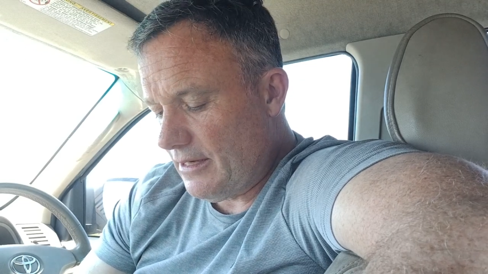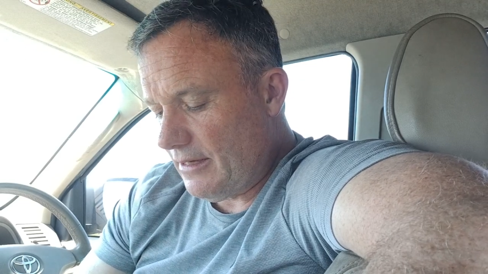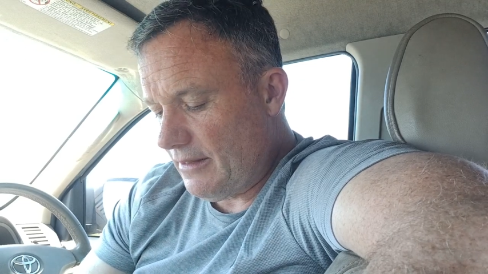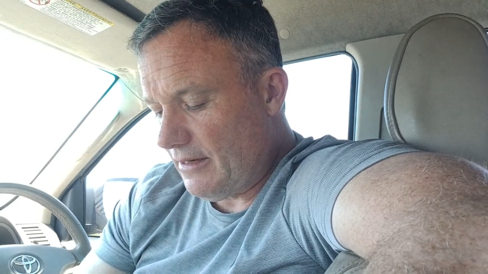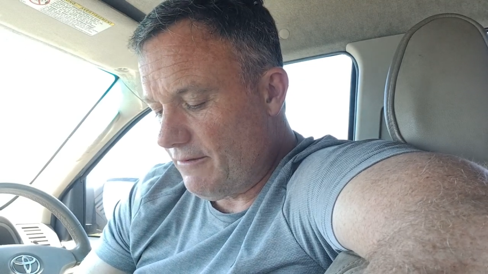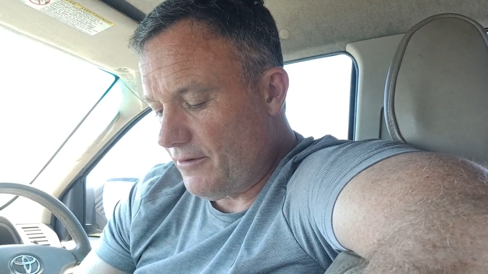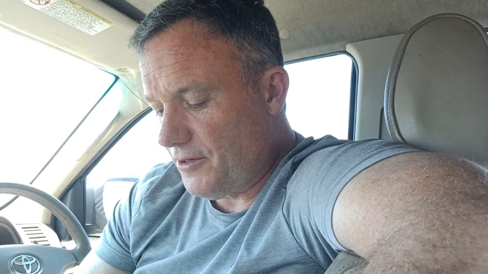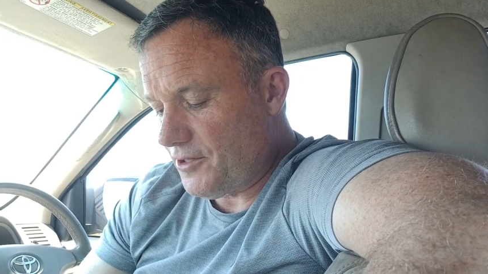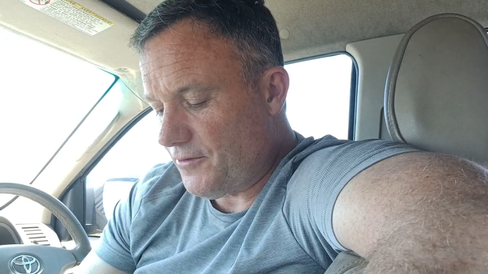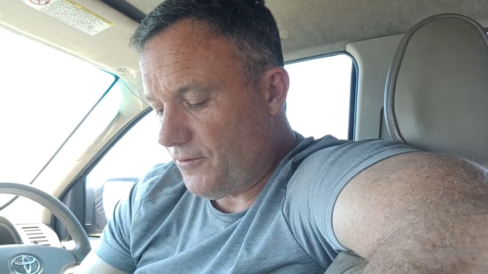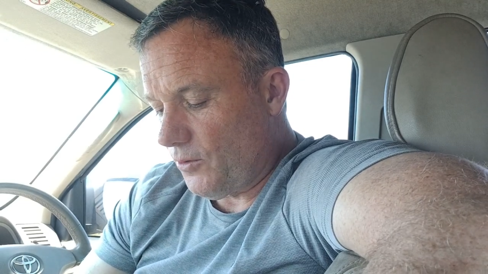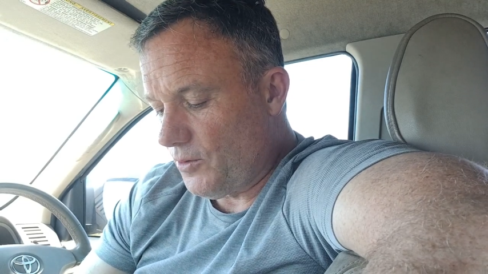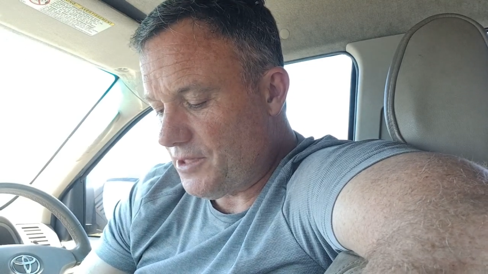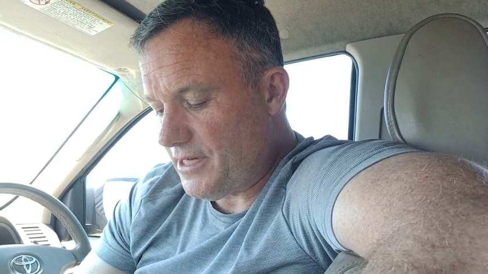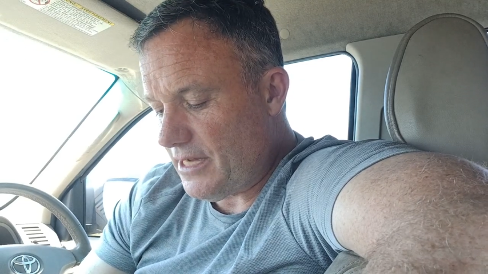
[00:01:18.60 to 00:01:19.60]
In verse
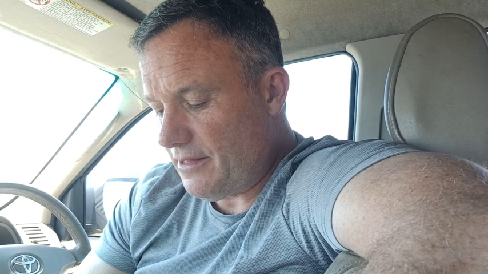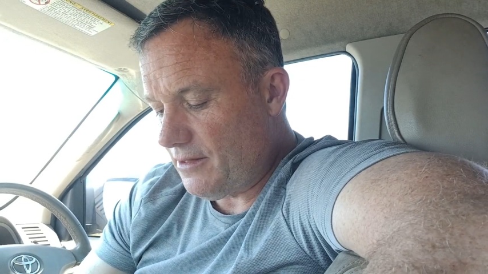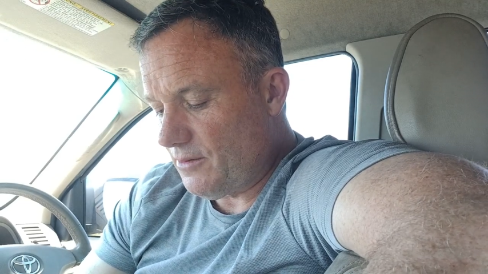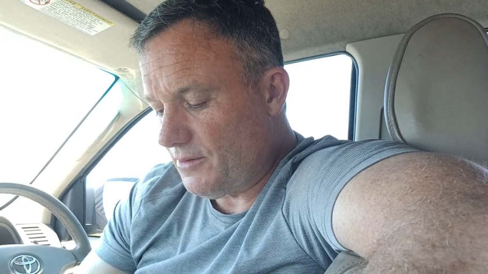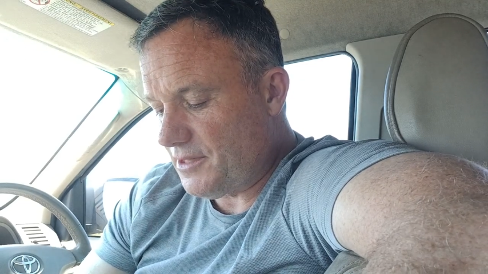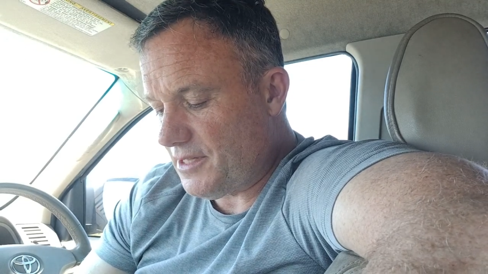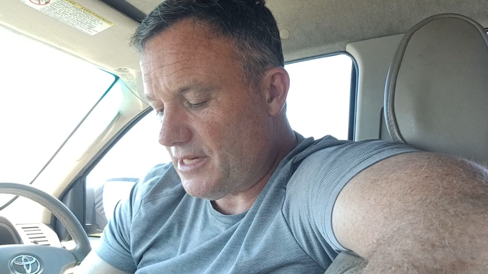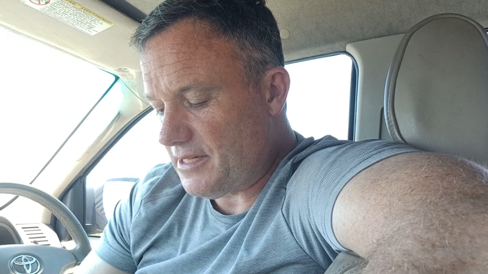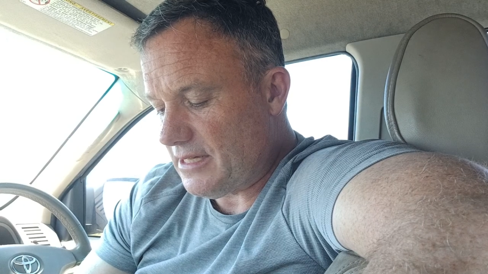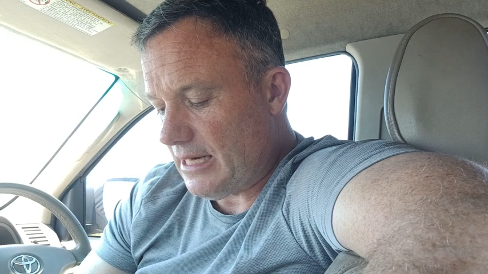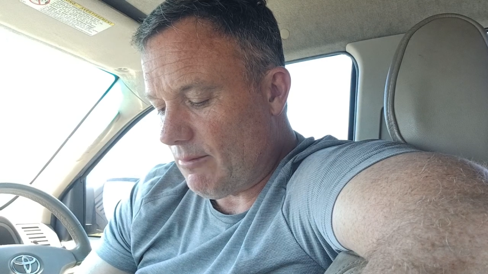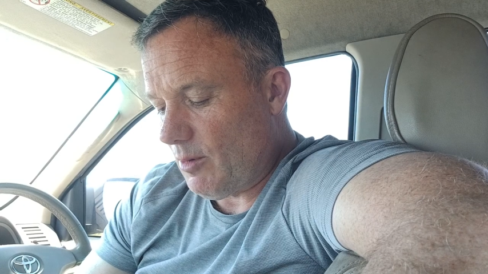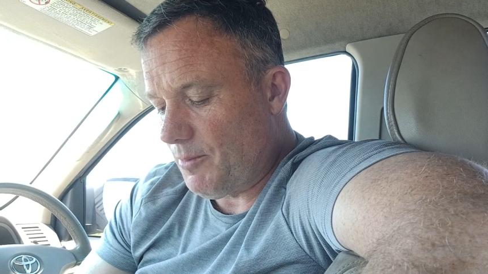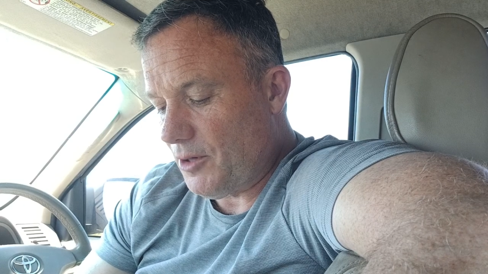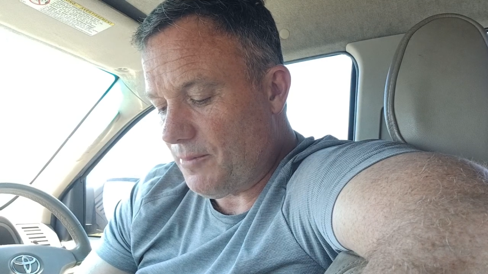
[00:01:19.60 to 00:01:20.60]
14, the Lord says, and I
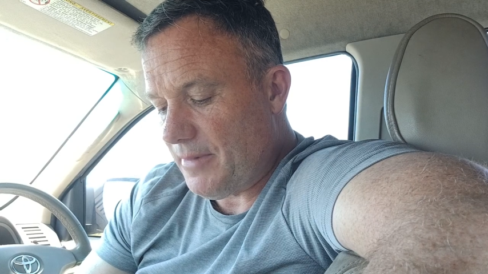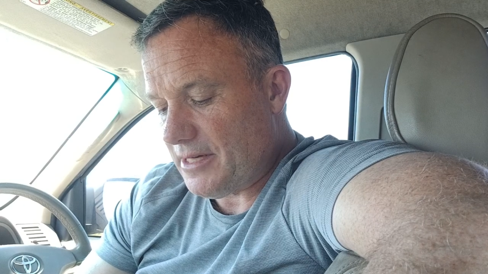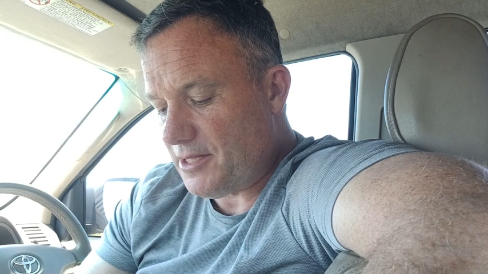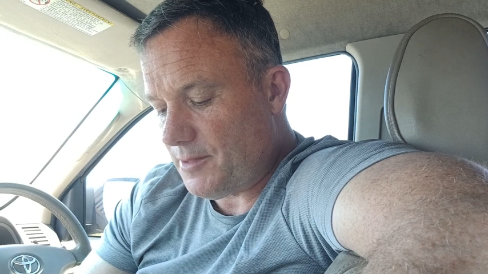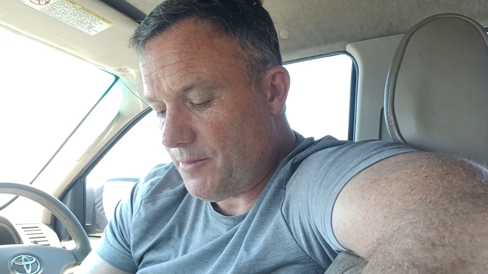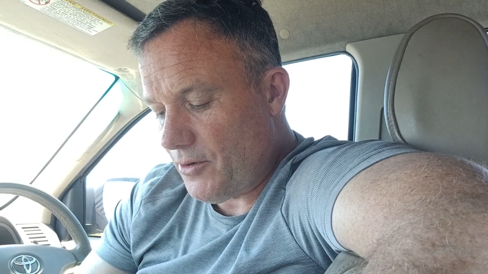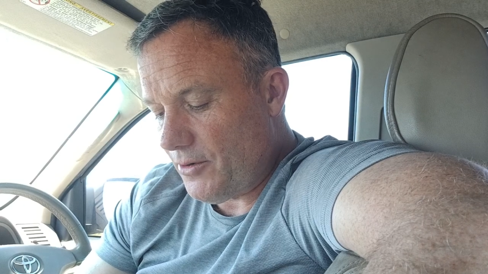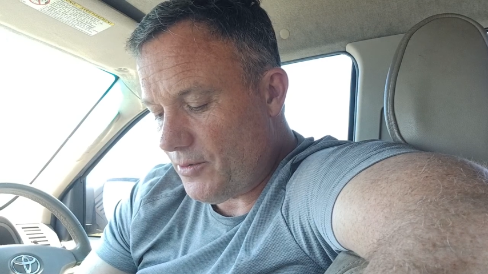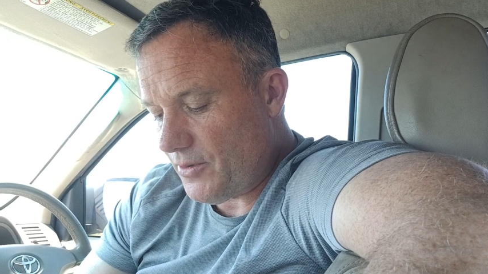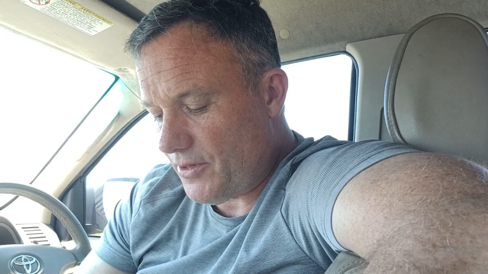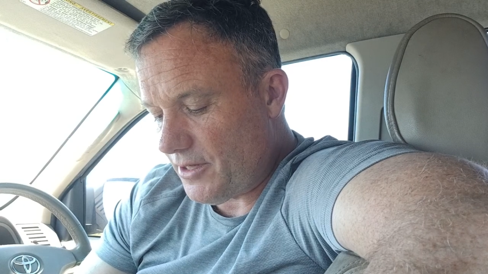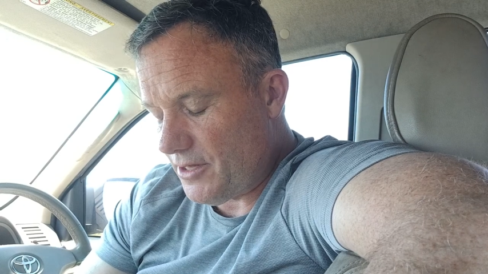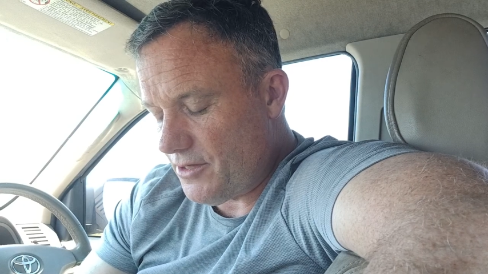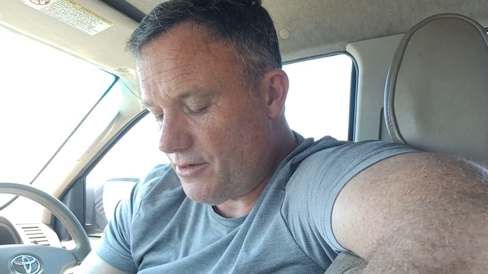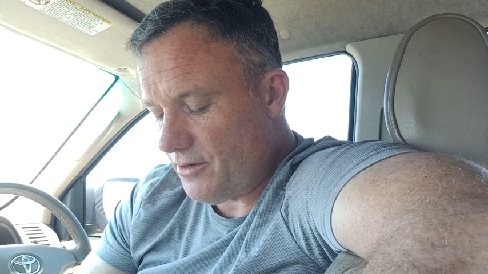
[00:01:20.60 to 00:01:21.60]
will put my spirit
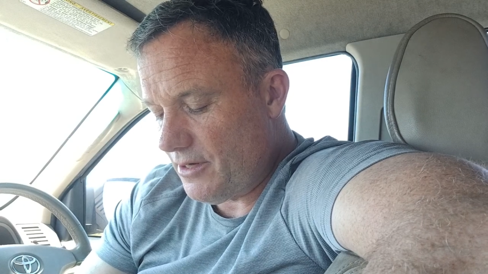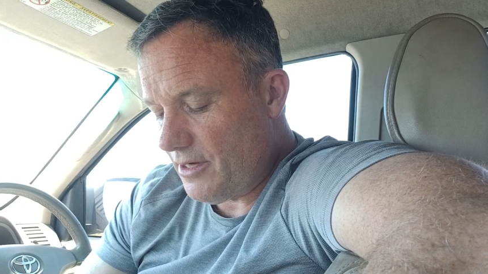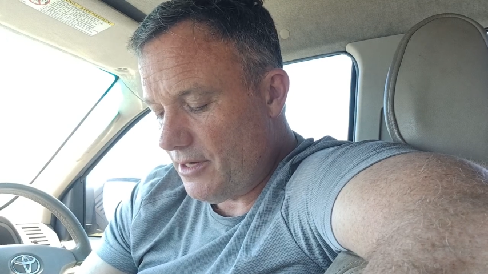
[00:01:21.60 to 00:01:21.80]
within you,